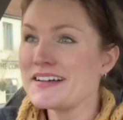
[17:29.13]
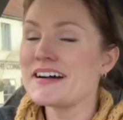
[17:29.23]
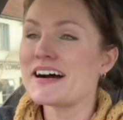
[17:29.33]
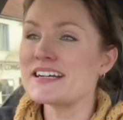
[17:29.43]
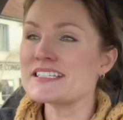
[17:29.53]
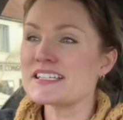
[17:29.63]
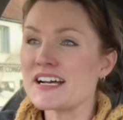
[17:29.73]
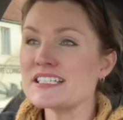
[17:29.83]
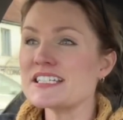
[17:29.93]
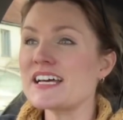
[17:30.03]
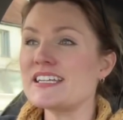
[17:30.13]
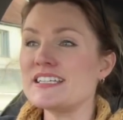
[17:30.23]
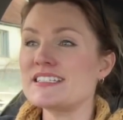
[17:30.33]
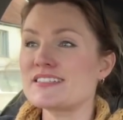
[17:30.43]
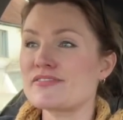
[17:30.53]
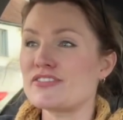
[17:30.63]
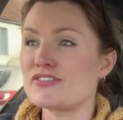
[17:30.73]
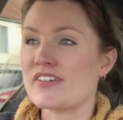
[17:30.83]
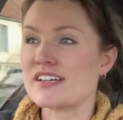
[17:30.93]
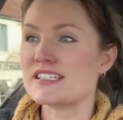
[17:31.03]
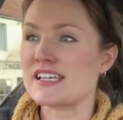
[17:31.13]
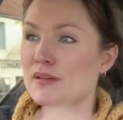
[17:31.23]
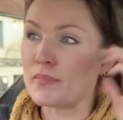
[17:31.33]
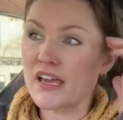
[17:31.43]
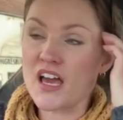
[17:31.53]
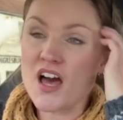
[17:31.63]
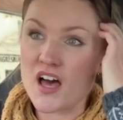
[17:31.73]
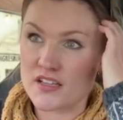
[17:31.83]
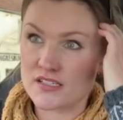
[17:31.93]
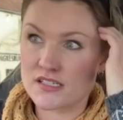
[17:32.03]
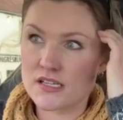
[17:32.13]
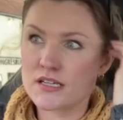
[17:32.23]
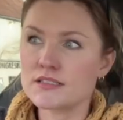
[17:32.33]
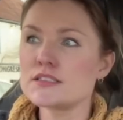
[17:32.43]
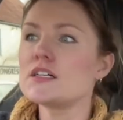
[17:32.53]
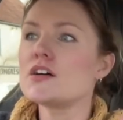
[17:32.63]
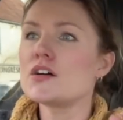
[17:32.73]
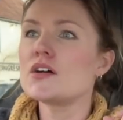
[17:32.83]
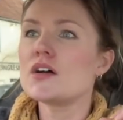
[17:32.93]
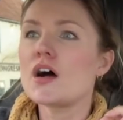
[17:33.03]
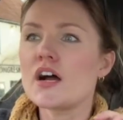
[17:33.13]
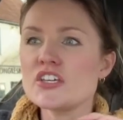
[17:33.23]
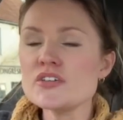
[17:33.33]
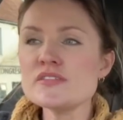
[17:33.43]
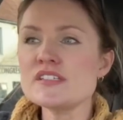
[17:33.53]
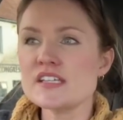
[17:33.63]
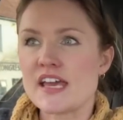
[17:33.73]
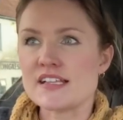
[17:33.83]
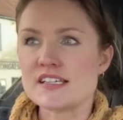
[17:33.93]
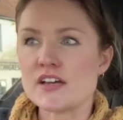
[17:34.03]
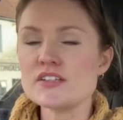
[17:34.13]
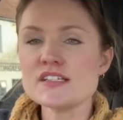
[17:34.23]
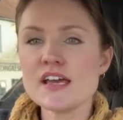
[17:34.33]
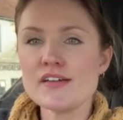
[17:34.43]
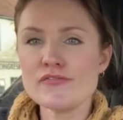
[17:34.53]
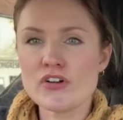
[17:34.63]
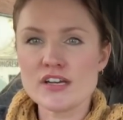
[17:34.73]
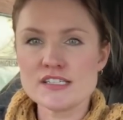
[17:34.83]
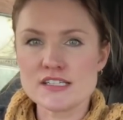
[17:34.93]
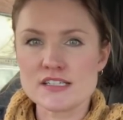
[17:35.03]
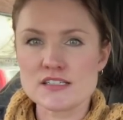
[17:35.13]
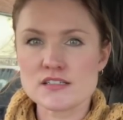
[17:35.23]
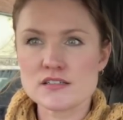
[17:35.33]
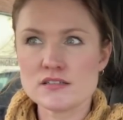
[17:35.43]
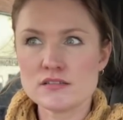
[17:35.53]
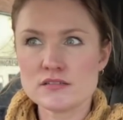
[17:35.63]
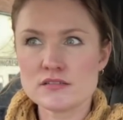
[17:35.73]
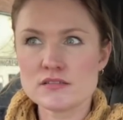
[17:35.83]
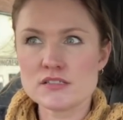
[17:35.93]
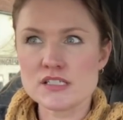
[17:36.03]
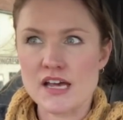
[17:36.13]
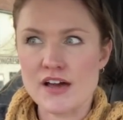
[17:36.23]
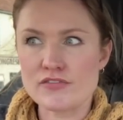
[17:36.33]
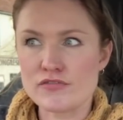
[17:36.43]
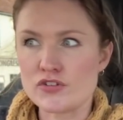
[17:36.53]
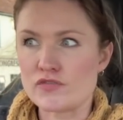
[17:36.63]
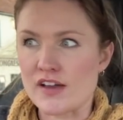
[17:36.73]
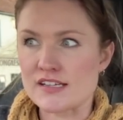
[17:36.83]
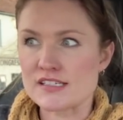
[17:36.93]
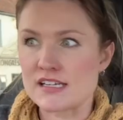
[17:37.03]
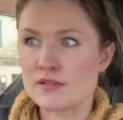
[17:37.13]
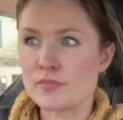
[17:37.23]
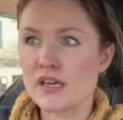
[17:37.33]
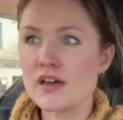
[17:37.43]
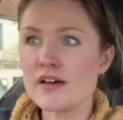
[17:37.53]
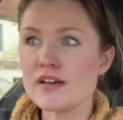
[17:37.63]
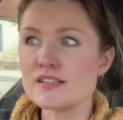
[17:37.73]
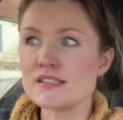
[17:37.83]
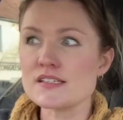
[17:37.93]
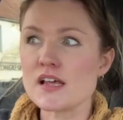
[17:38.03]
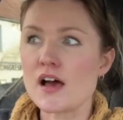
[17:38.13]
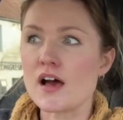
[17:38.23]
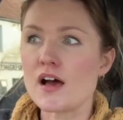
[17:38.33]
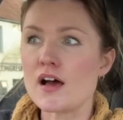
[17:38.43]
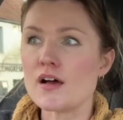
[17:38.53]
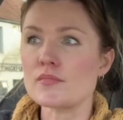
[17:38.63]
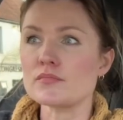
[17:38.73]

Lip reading: I decided I needed a flu vaccine because I used to get it. I used to get invited to have a flu vaccine because I